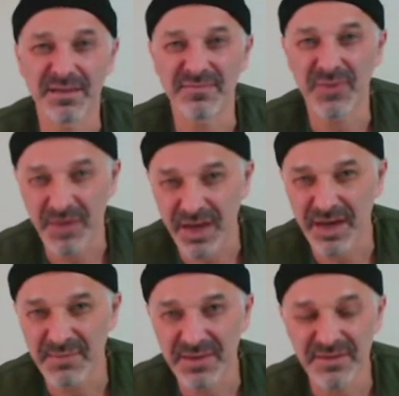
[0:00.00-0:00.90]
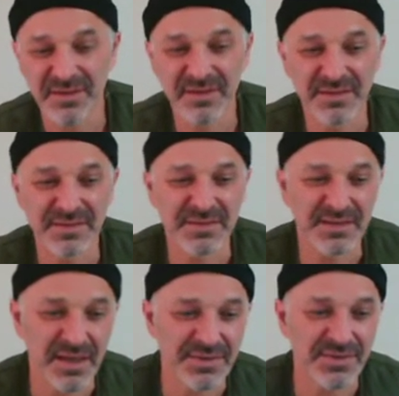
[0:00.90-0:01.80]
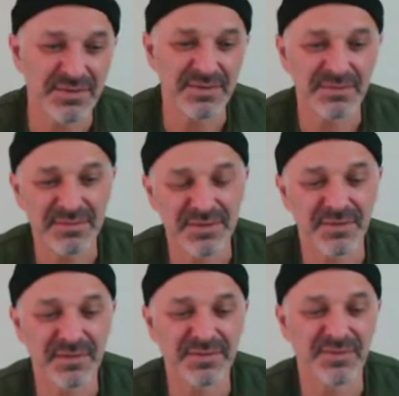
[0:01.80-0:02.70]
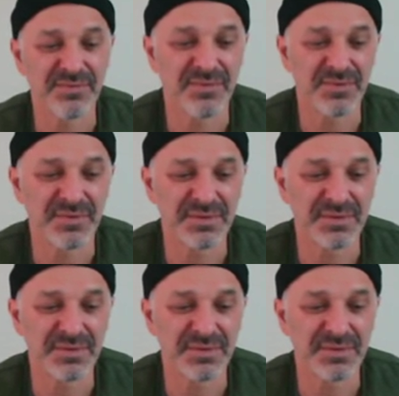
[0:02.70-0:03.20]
of vocabulary is essential, so on and so forth.